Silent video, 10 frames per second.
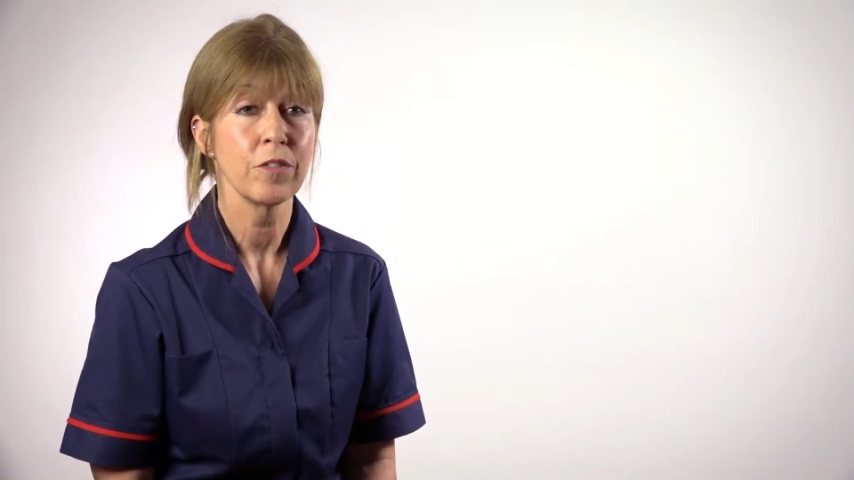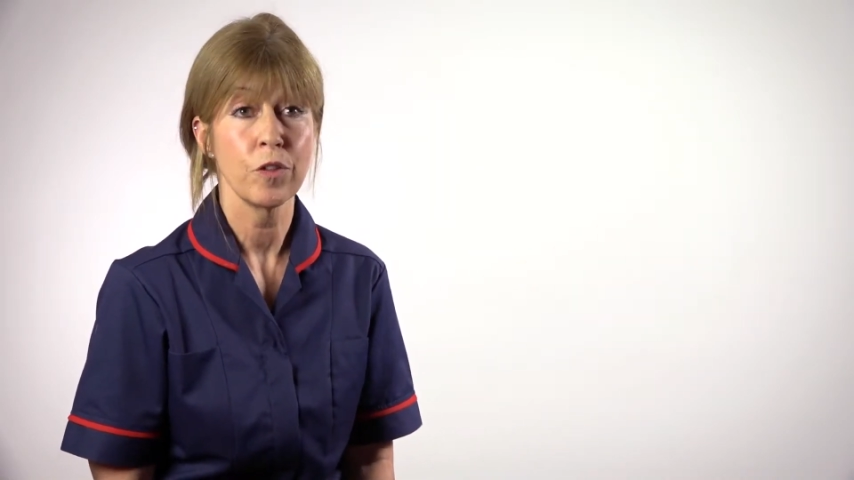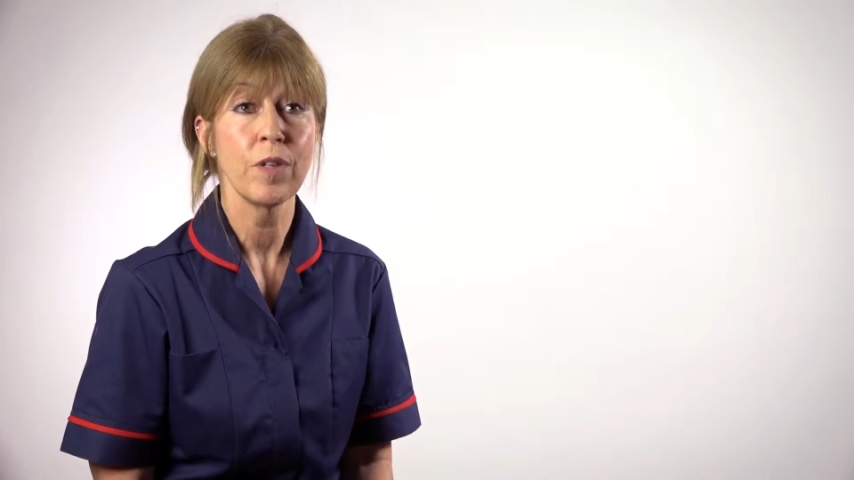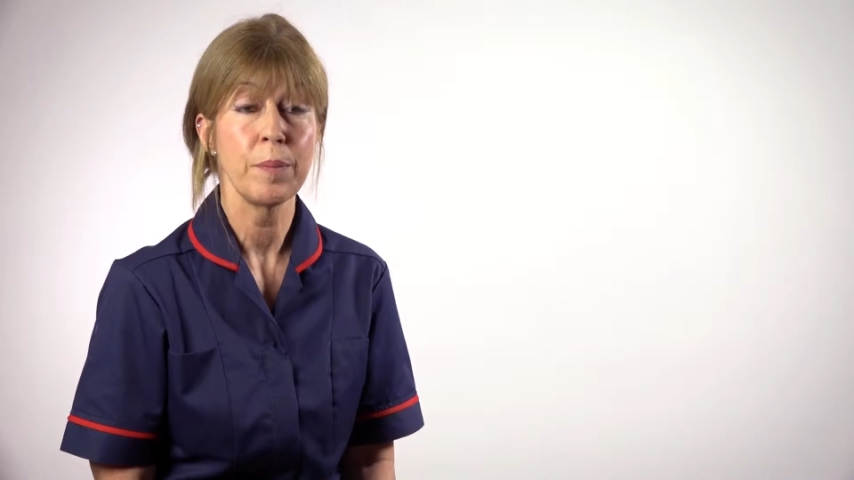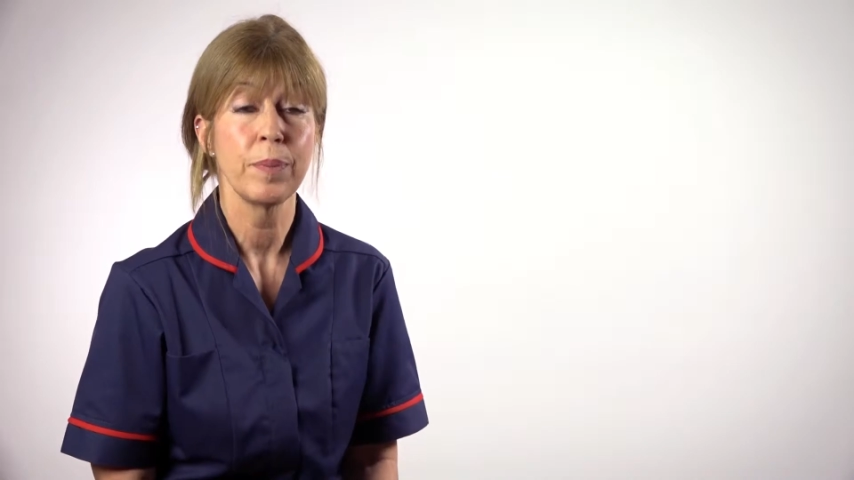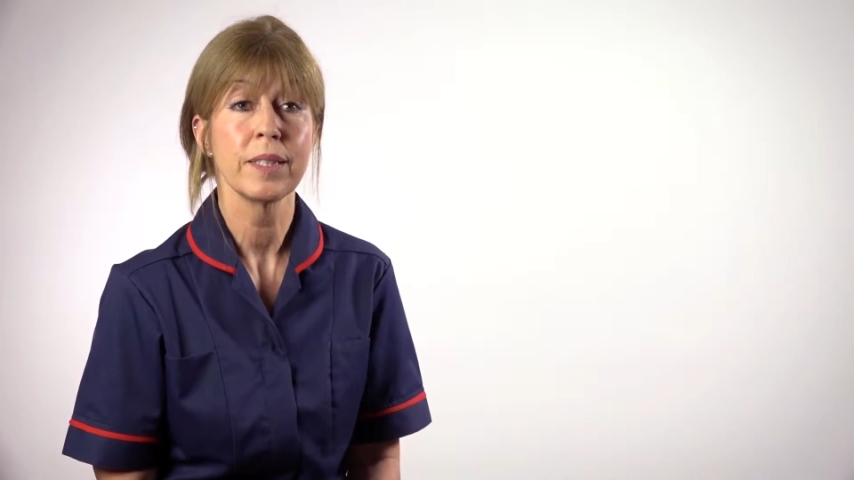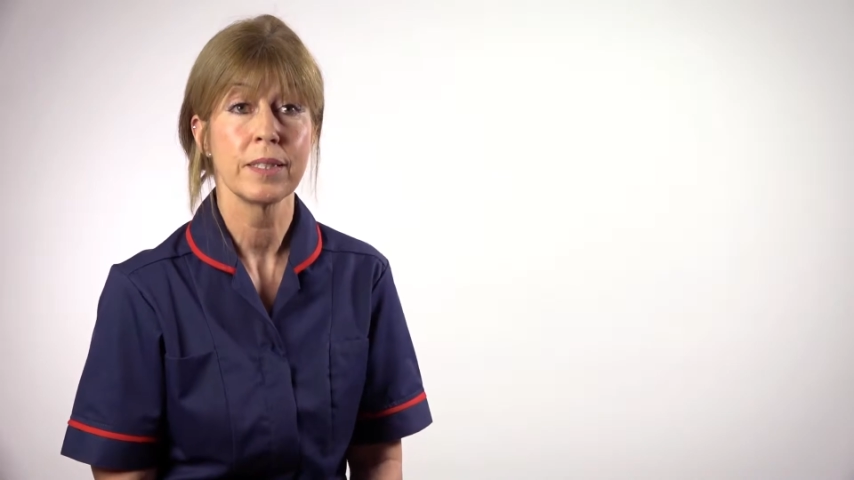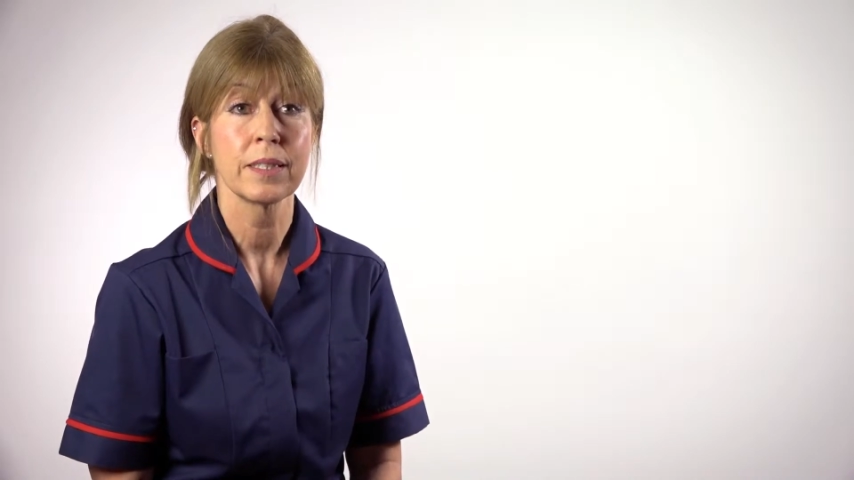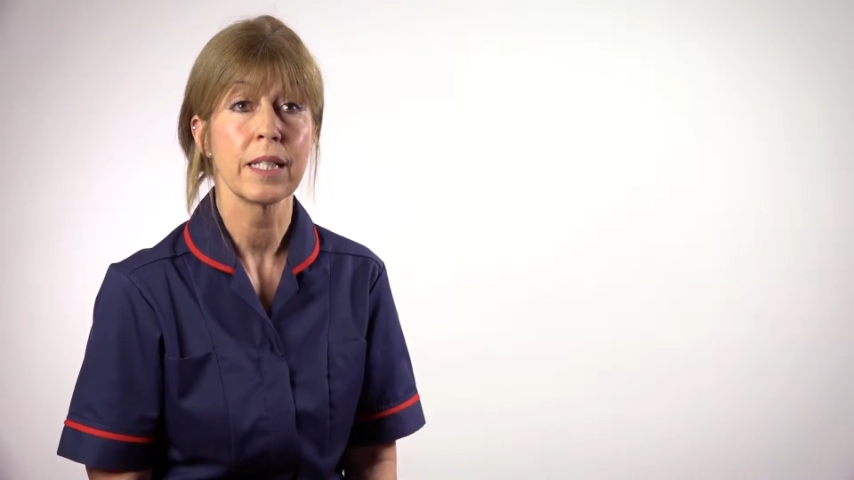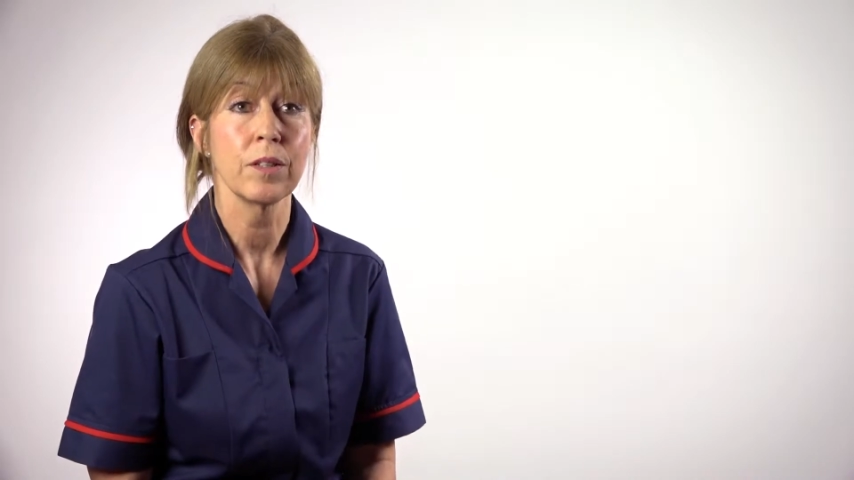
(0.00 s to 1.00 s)
of the red blood
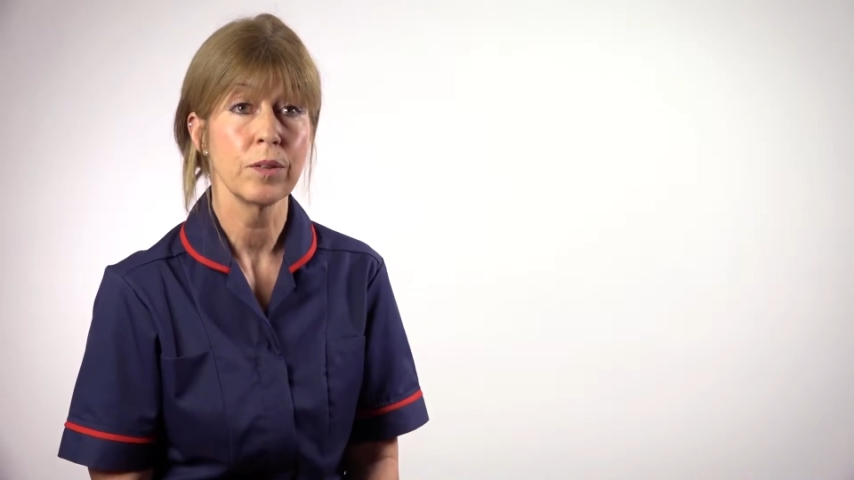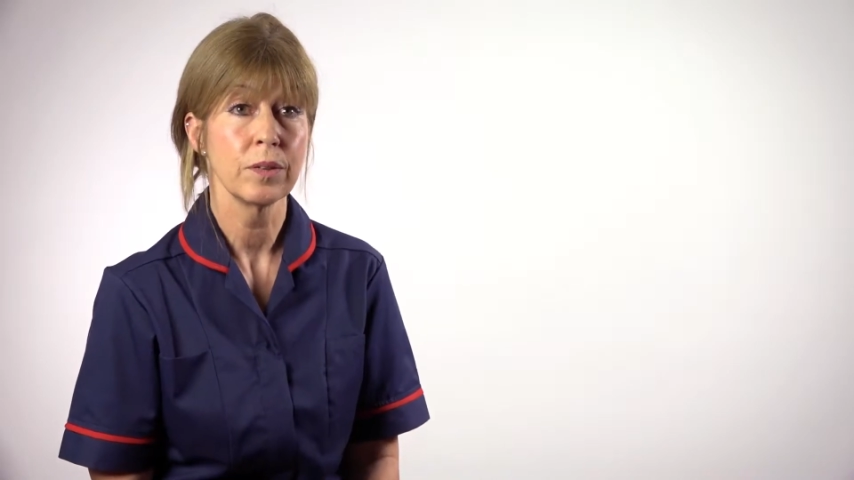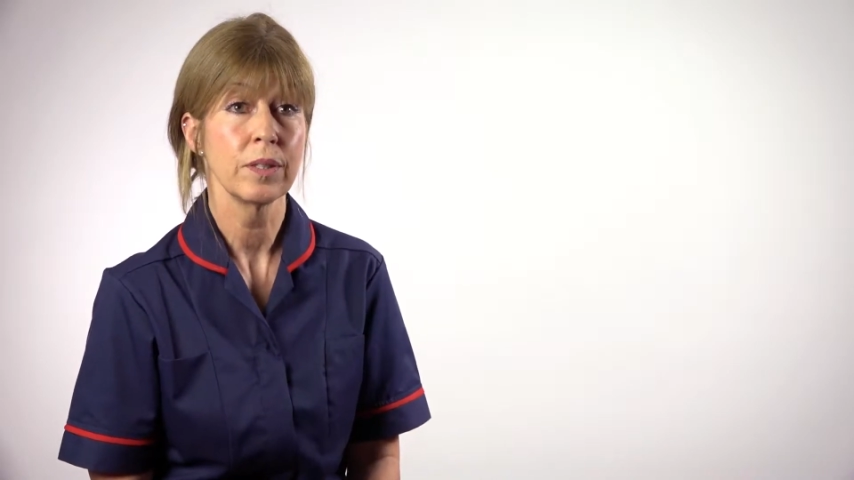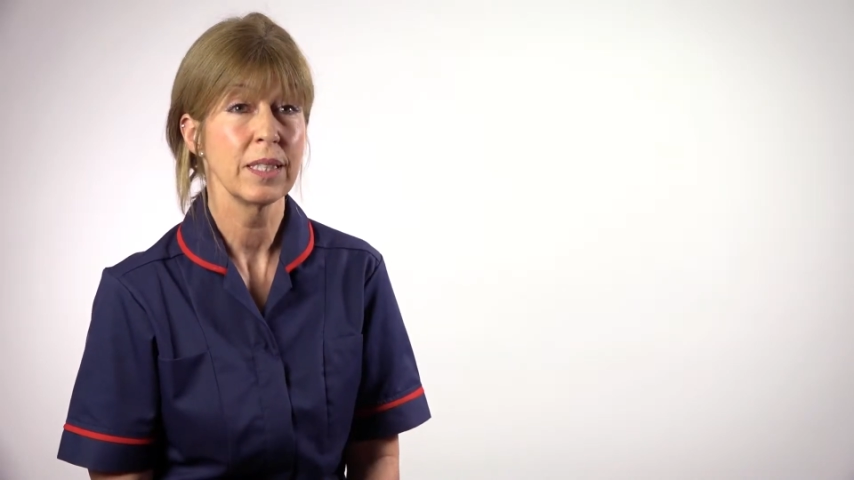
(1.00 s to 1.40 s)
cell